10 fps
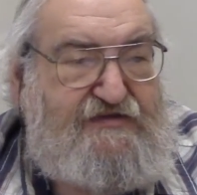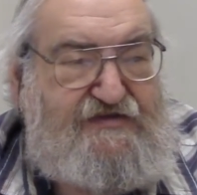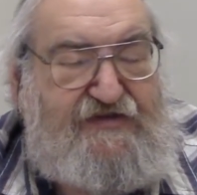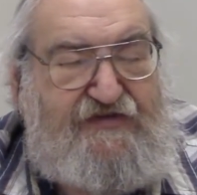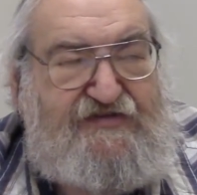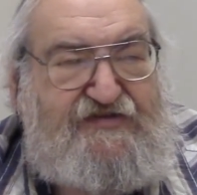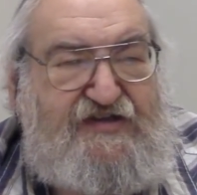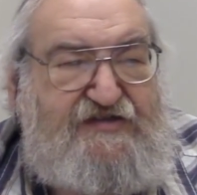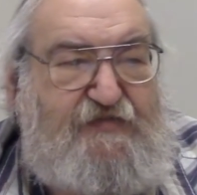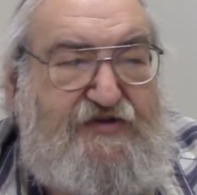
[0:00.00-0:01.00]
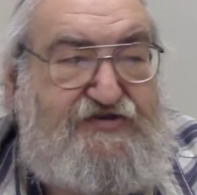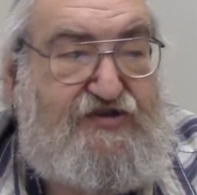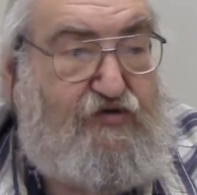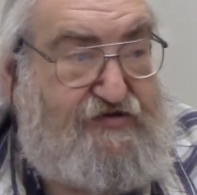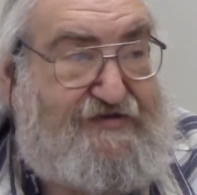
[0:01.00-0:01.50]
So I said, this is 6 months
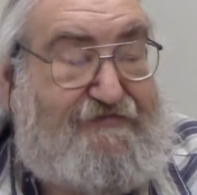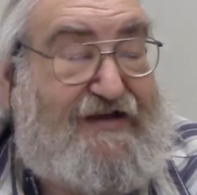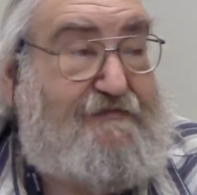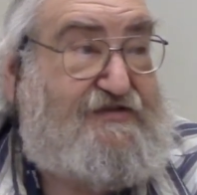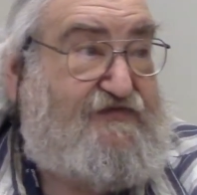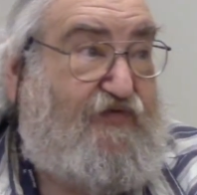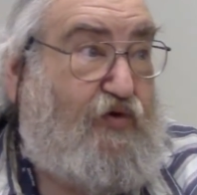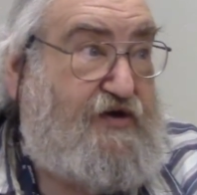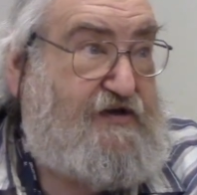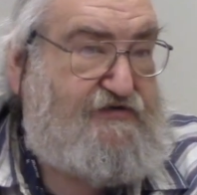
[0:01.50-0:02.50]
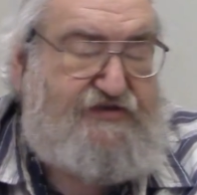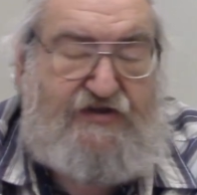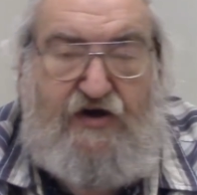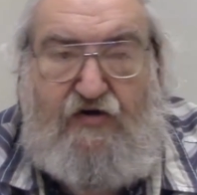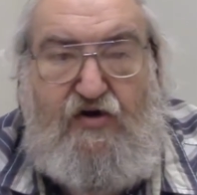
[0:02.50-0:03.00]
ago, or sometimes it's 4 years
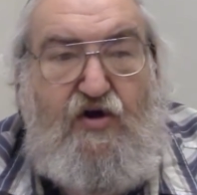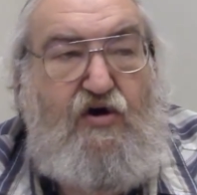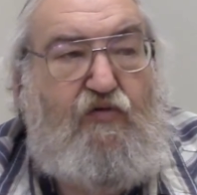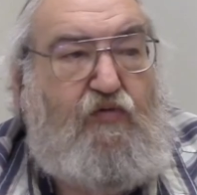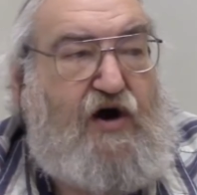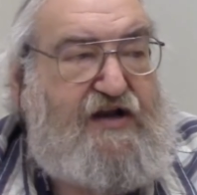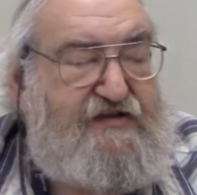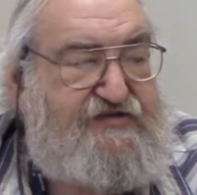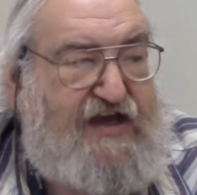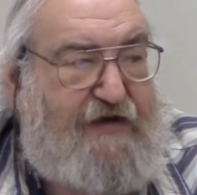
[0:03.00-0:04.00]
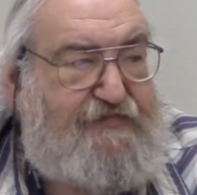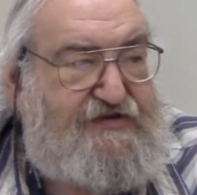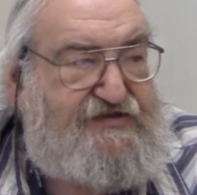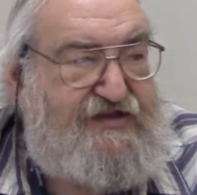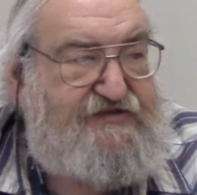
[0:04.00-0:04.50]
ago. What has
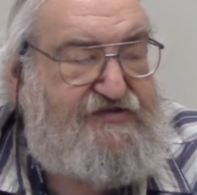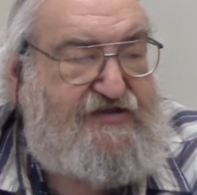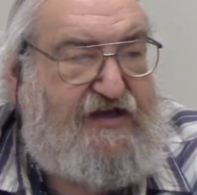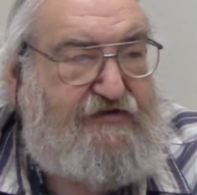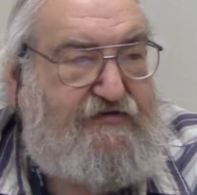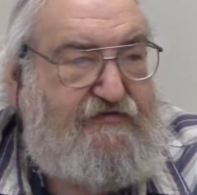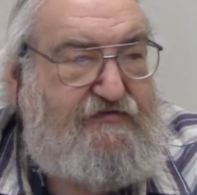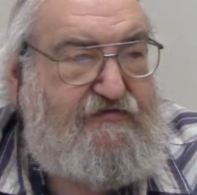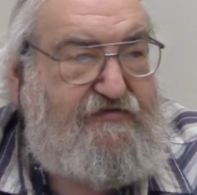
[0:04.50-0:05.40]
happened since then?